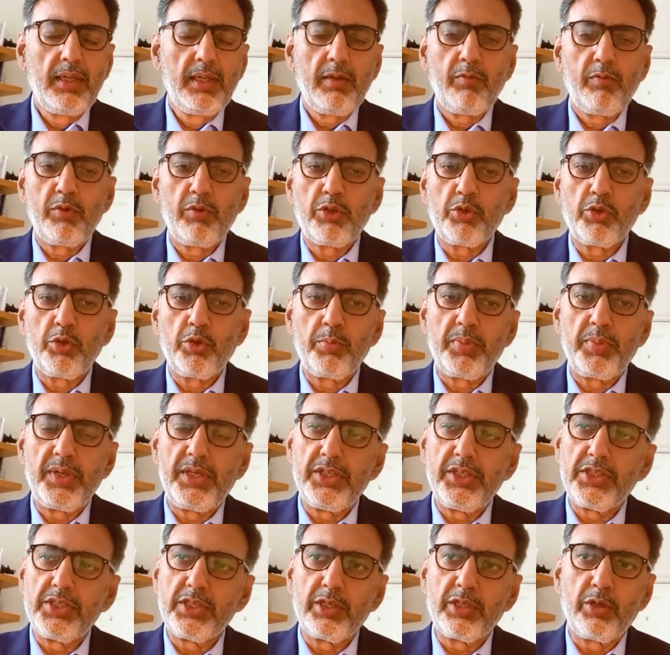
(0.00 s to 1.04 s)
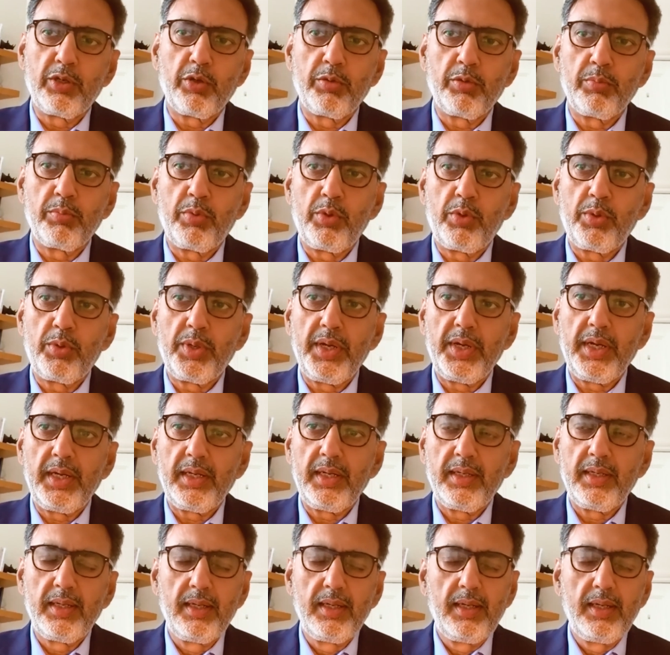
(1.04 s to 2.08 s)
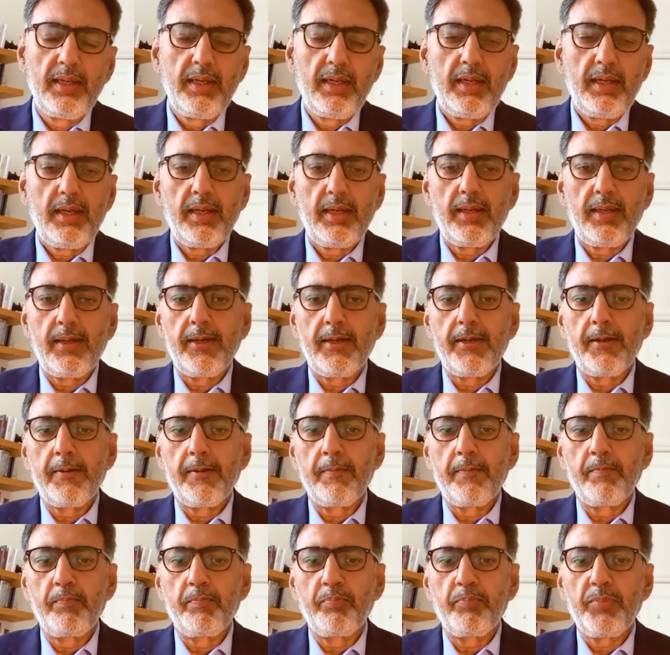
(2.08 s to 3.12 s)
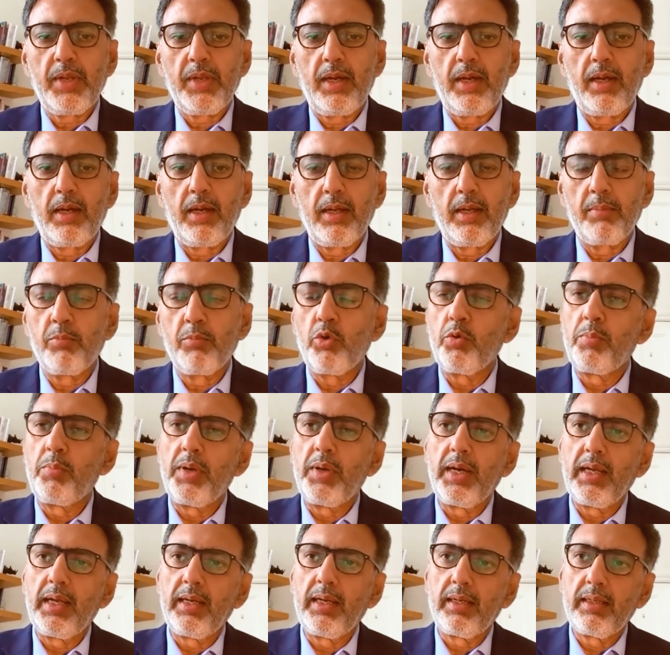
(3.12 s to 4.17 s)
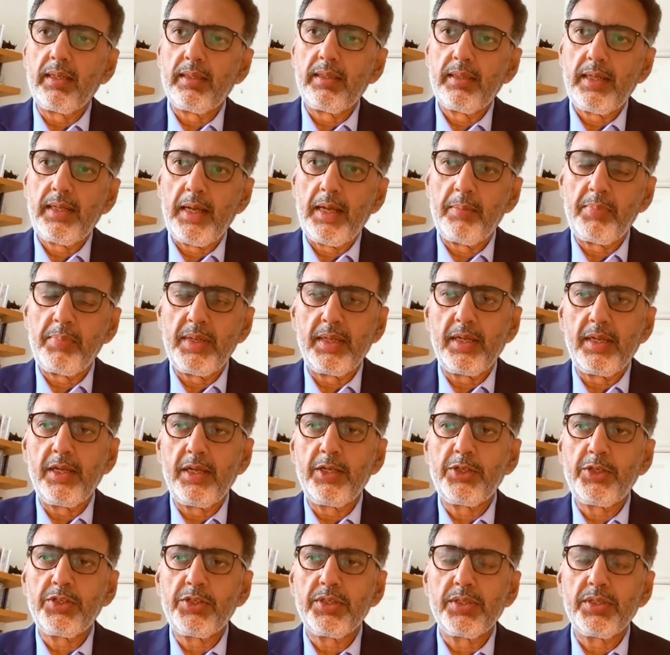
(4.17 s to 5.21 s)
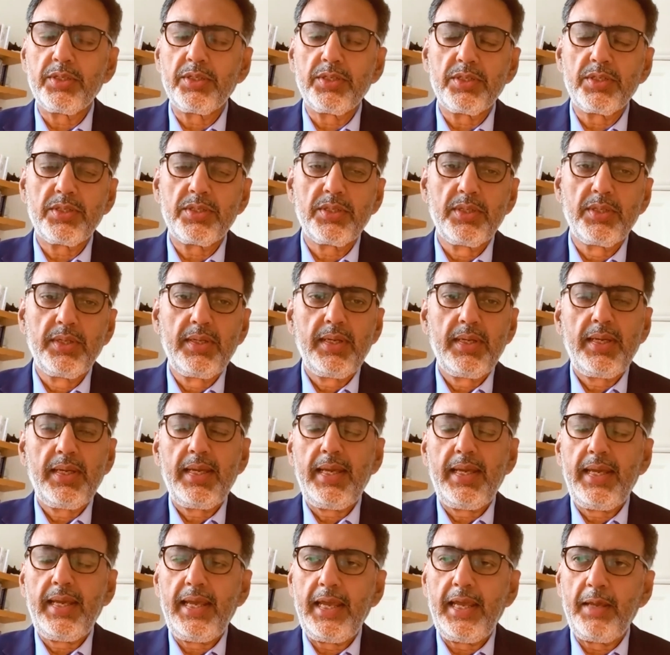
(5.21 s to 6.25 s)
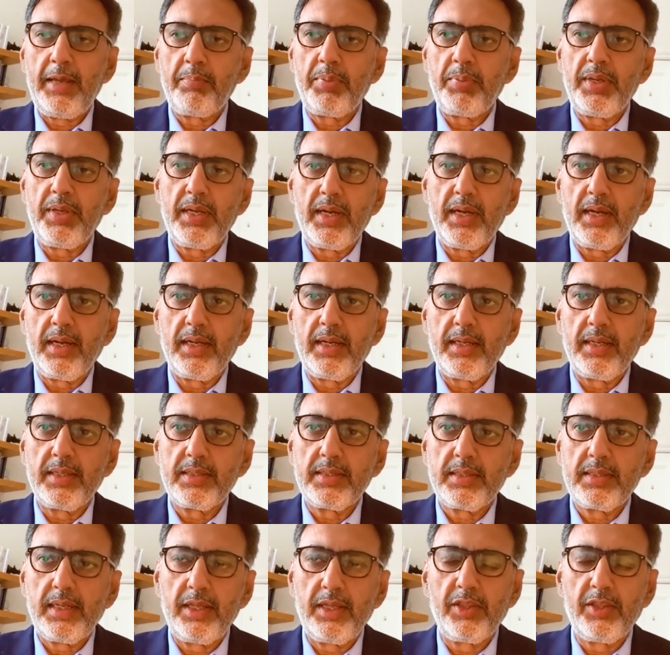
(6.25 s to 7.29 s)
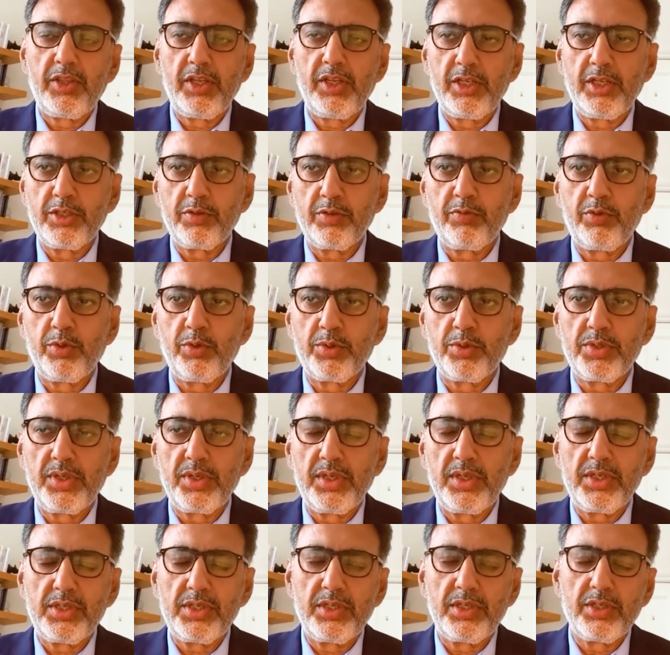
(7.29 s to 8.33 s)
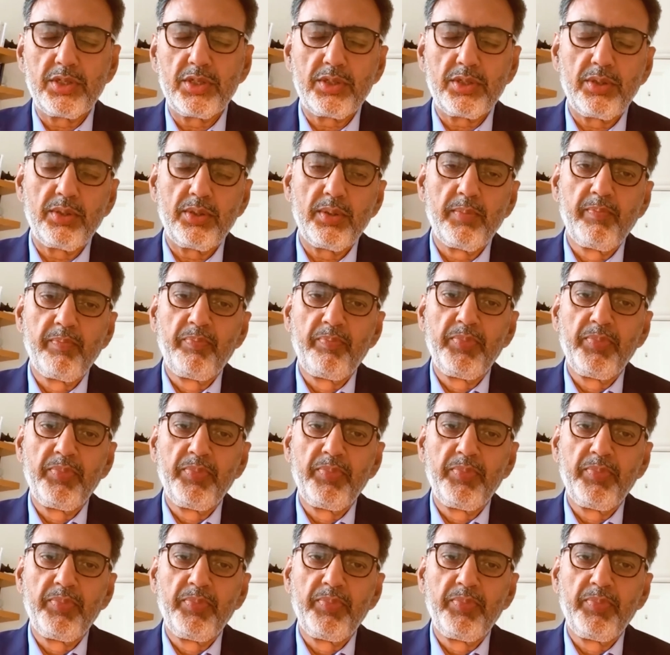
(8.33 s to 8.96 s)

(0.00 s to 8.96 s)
which will be digital onboarding, our mobile applications, APIs, and things of those nature. So